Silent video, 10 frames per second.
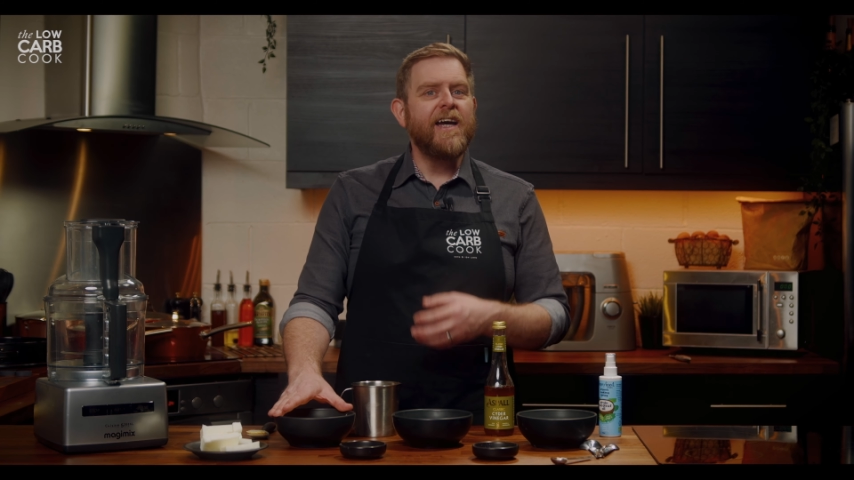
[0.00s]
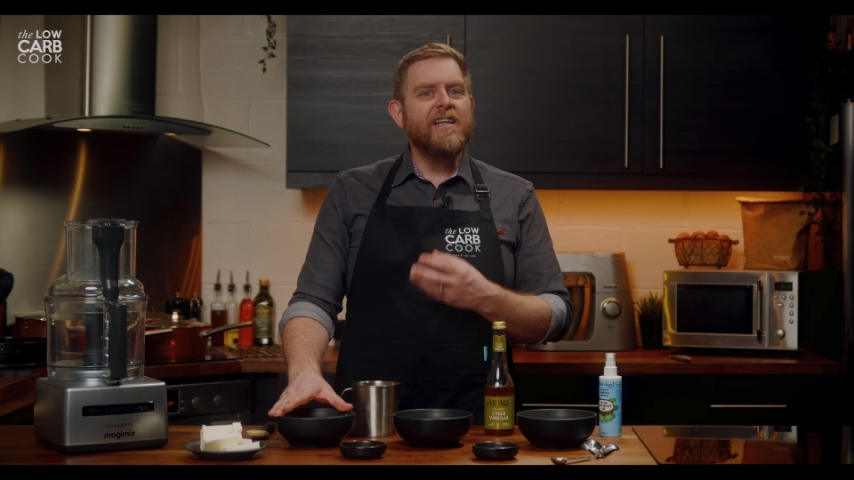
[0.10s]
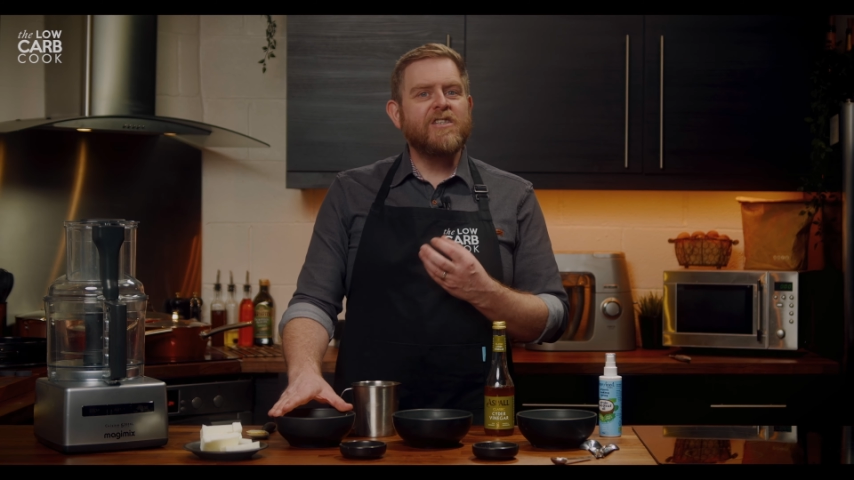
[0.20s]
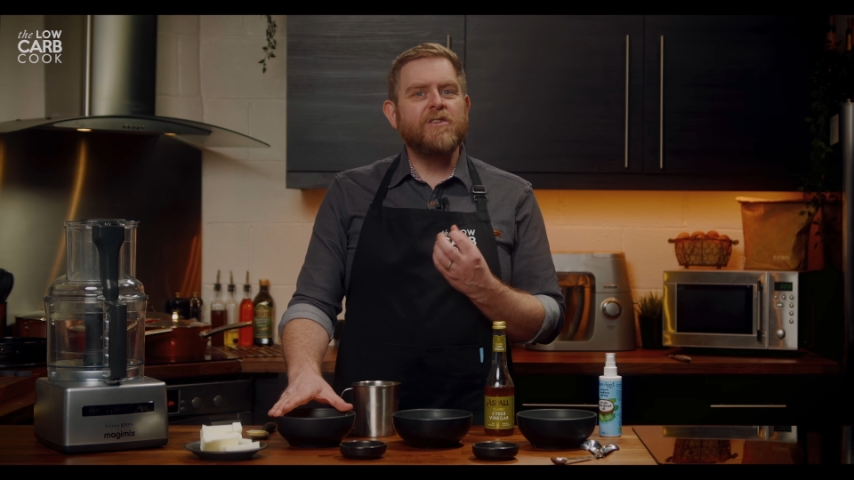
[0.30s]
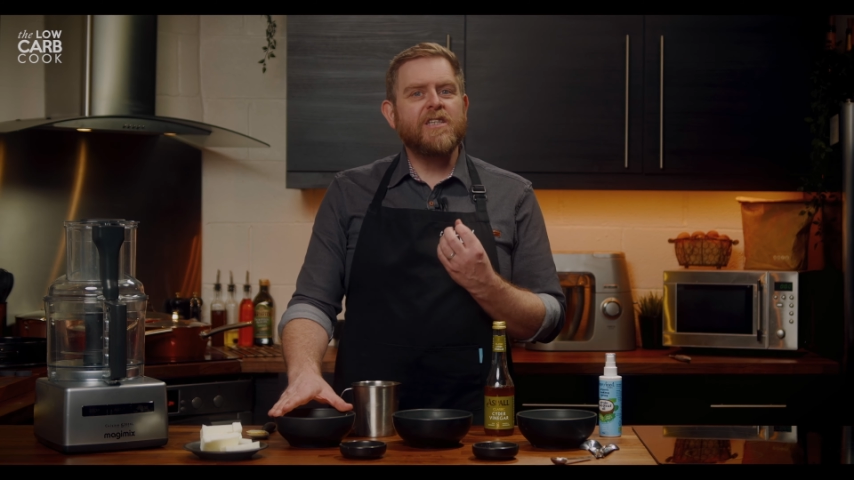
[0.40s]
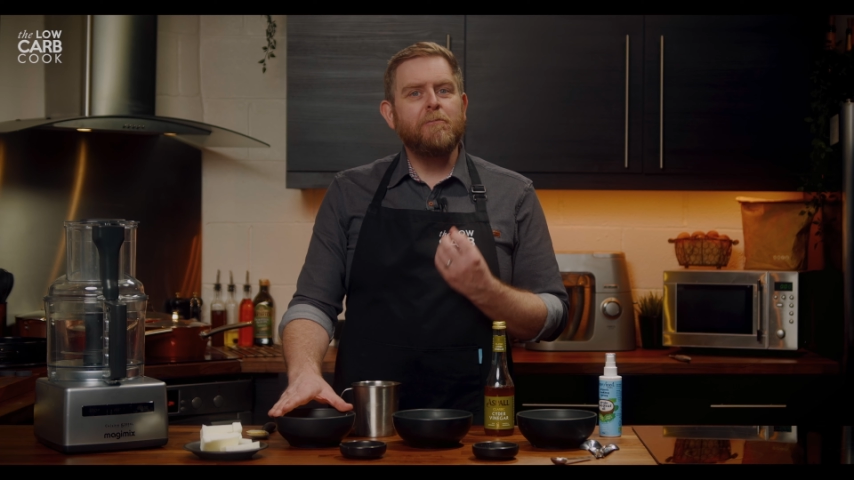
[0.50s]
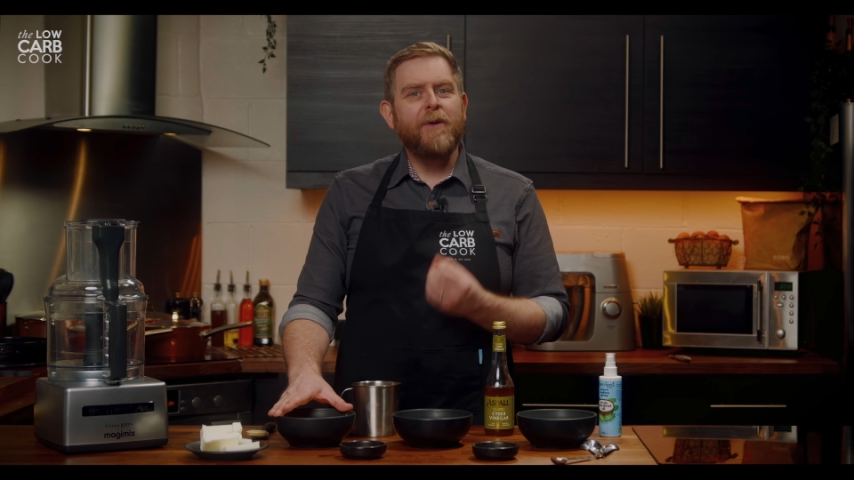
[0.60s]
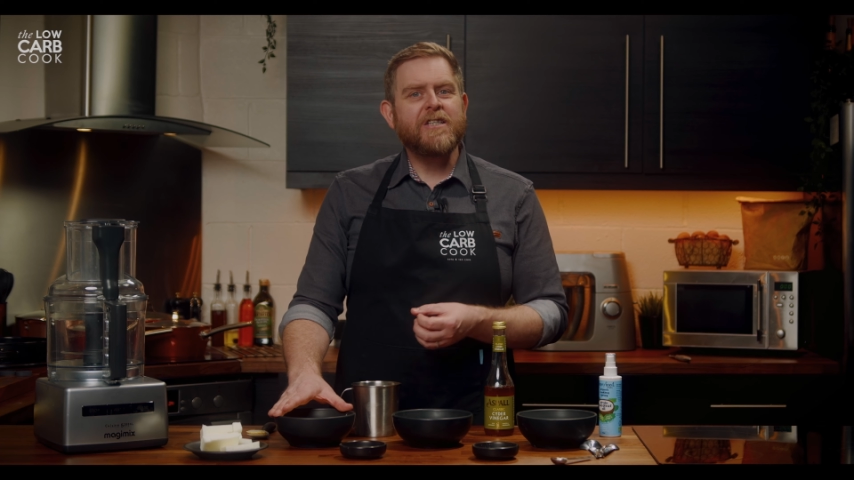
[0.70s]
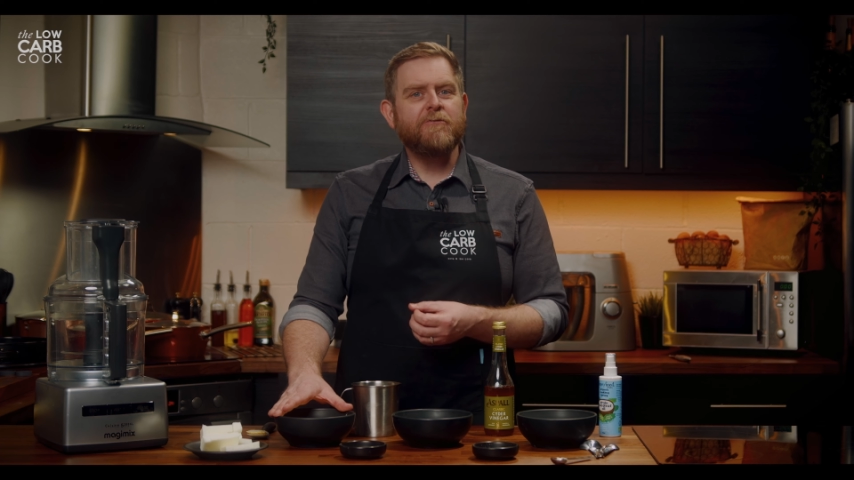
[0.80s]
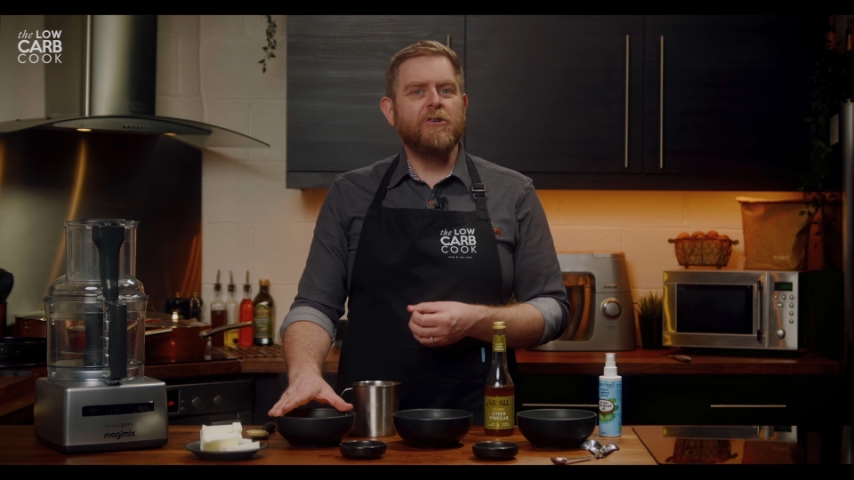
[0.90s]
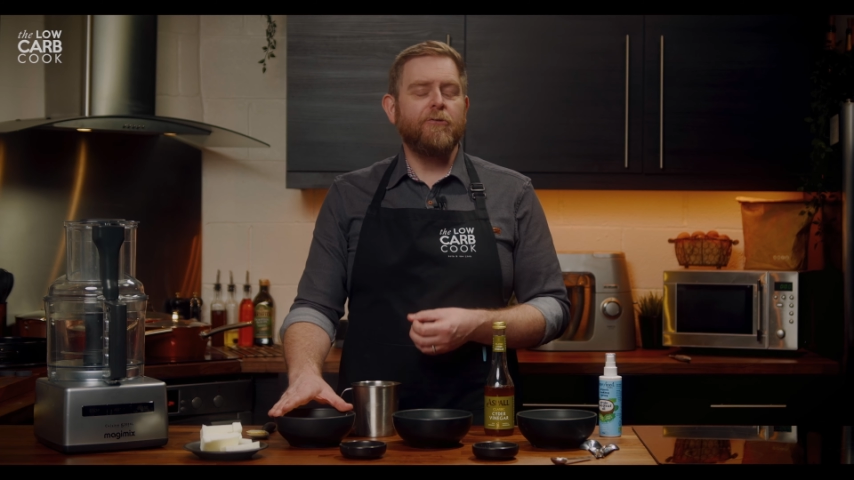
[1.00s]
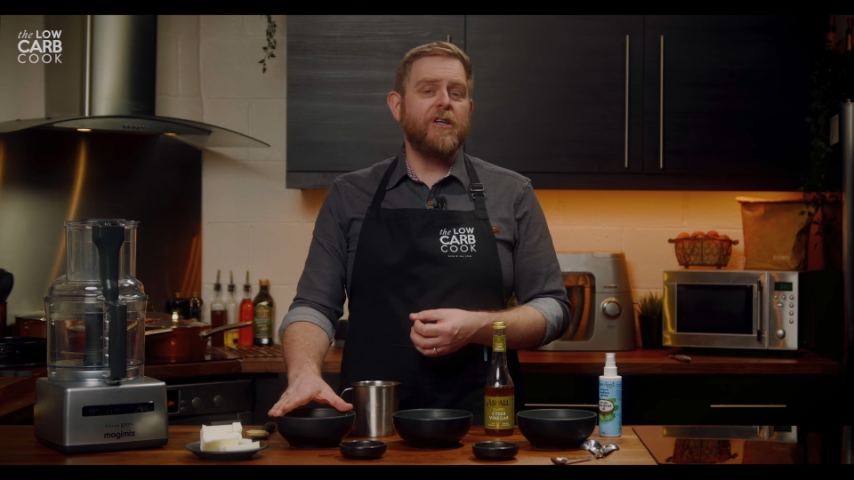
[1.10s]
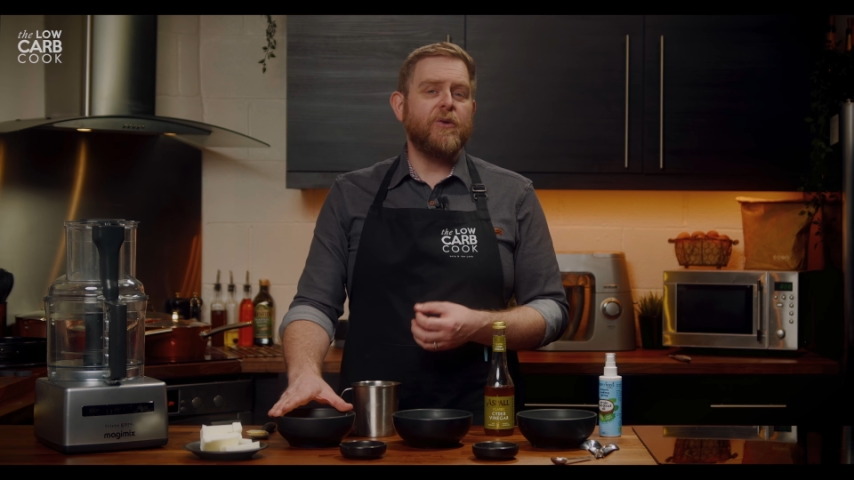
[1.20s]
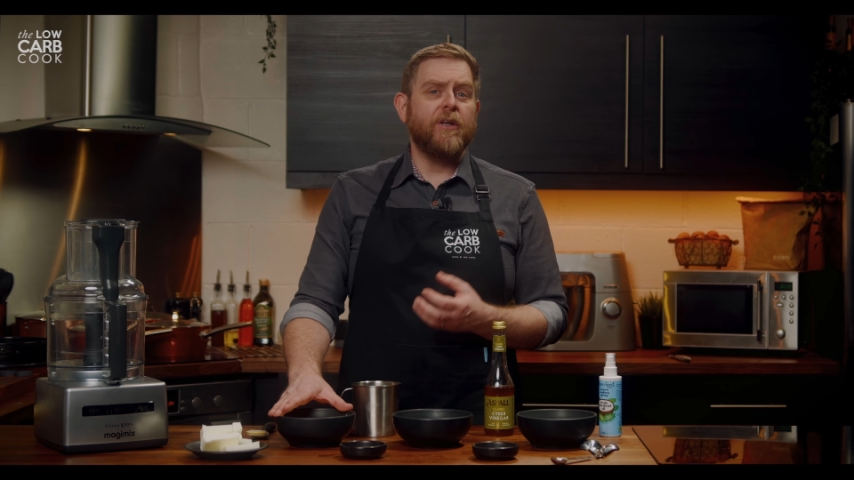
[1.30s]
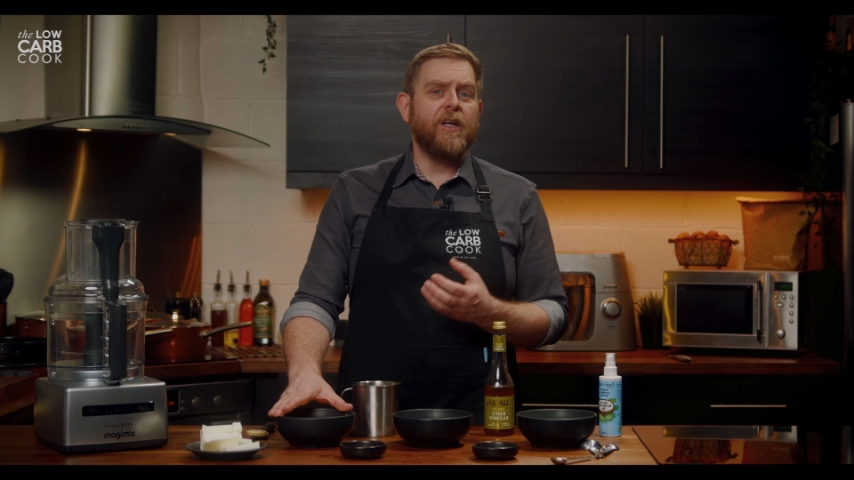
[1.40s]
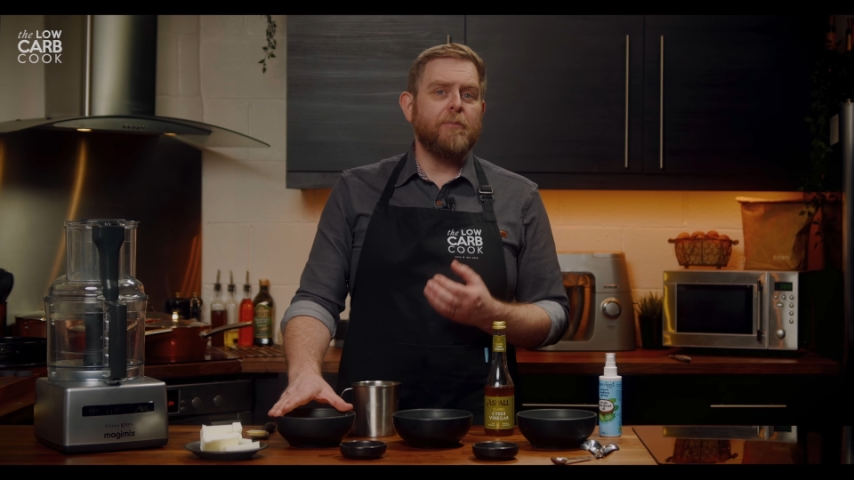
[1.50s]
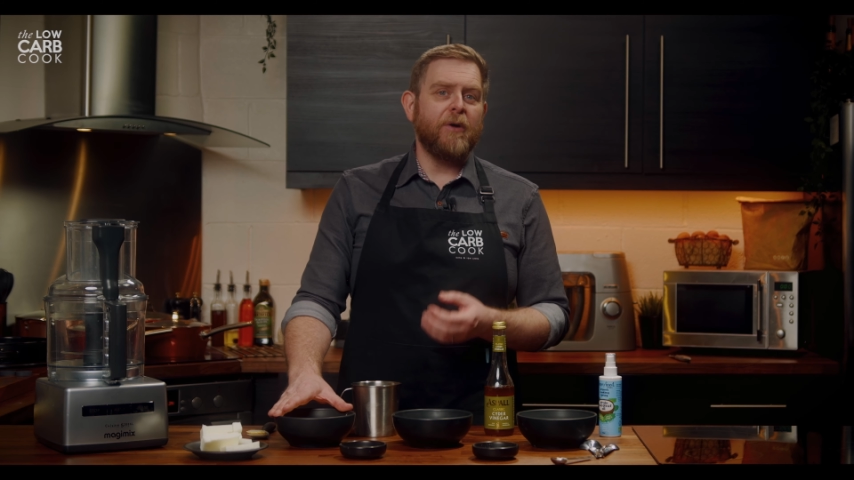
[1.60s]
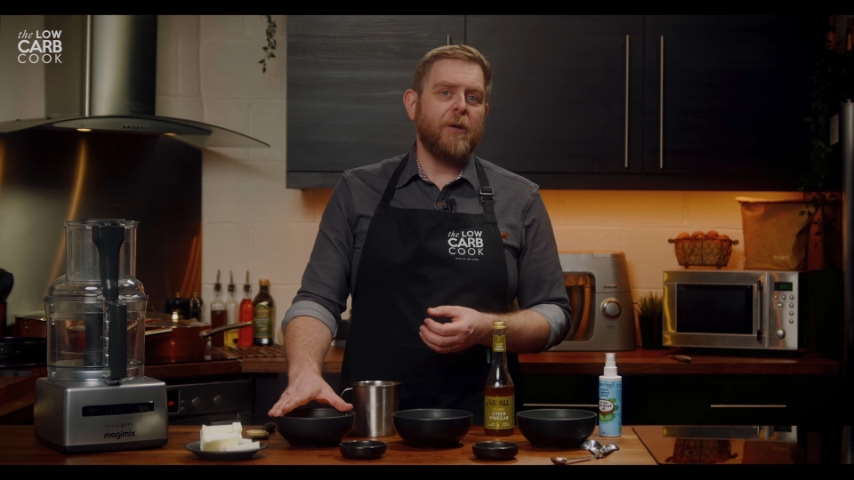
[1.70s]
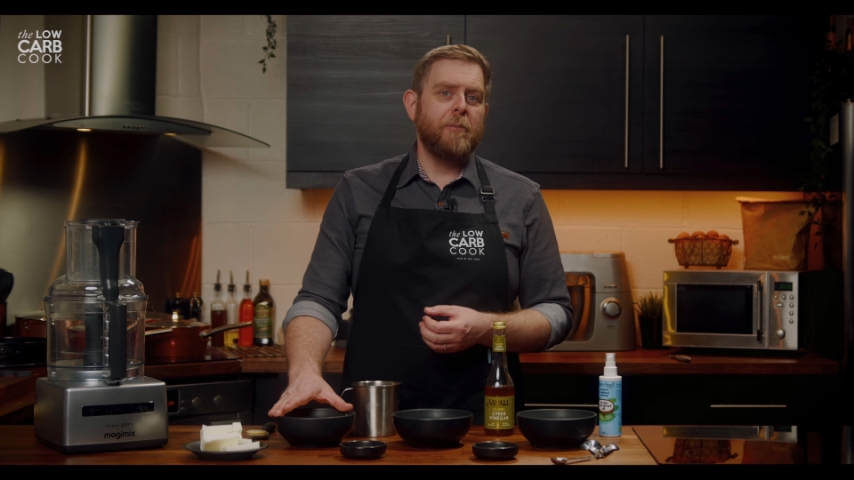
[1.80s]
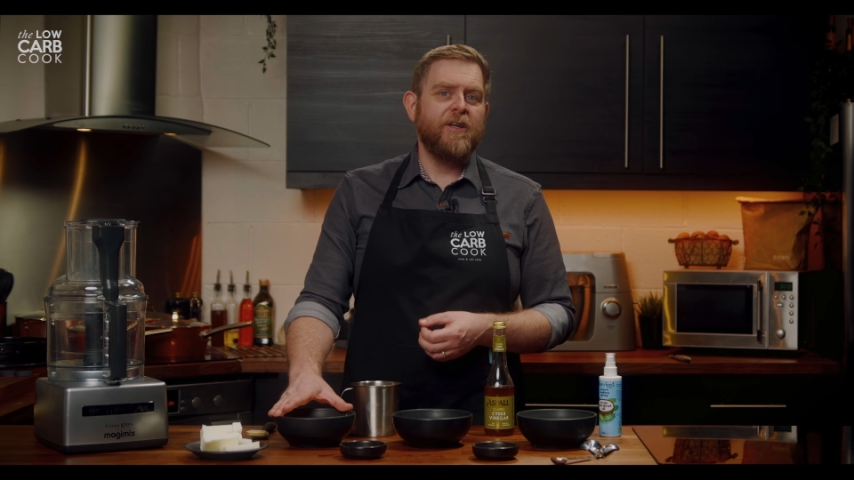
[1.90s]
so it's a better ingredient in
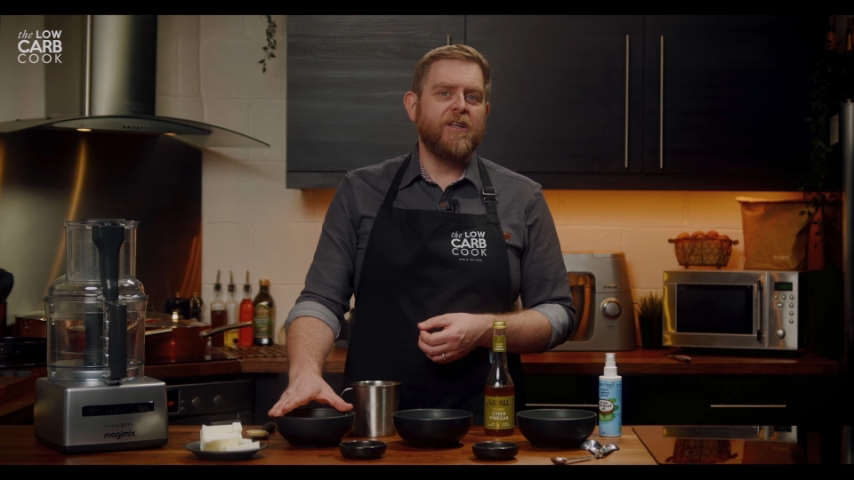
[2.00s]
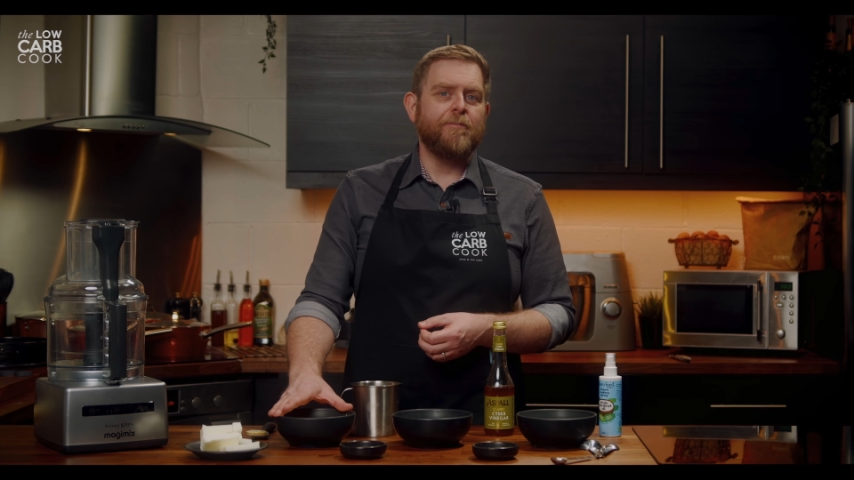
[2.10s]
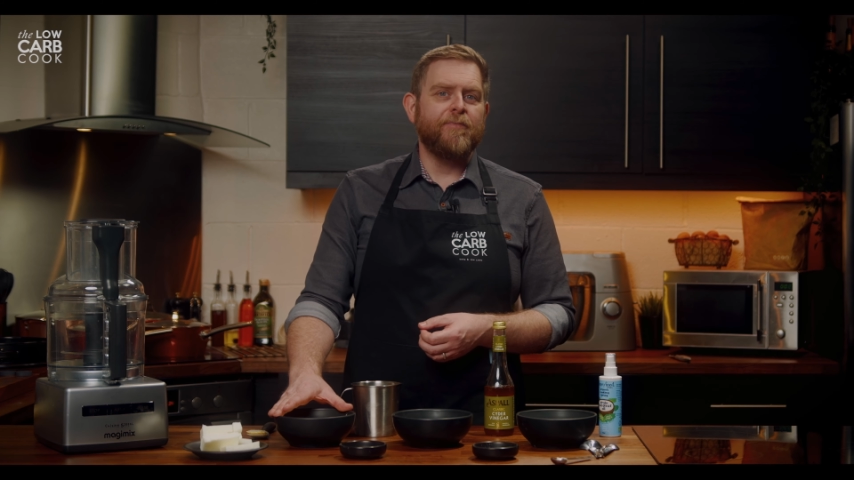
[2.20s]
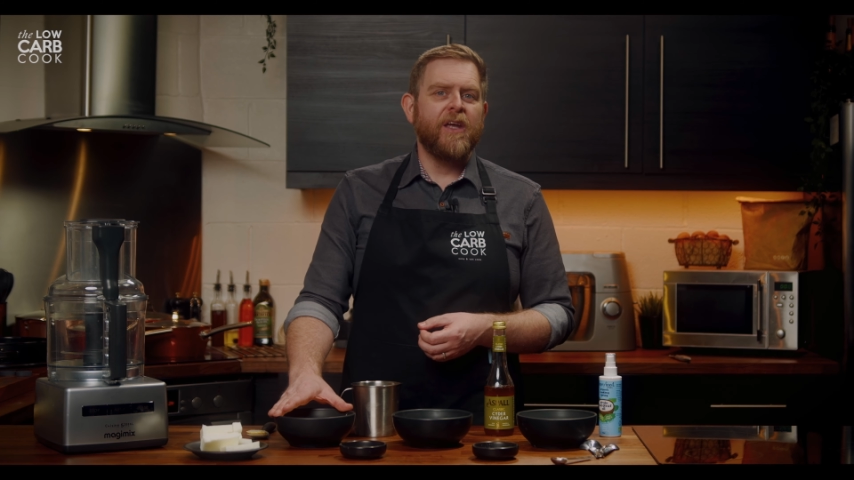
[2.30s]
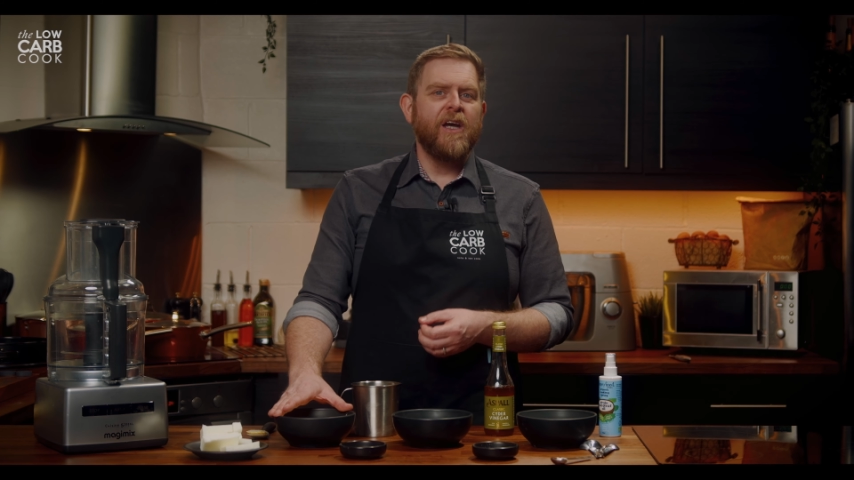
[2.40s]
my opinion.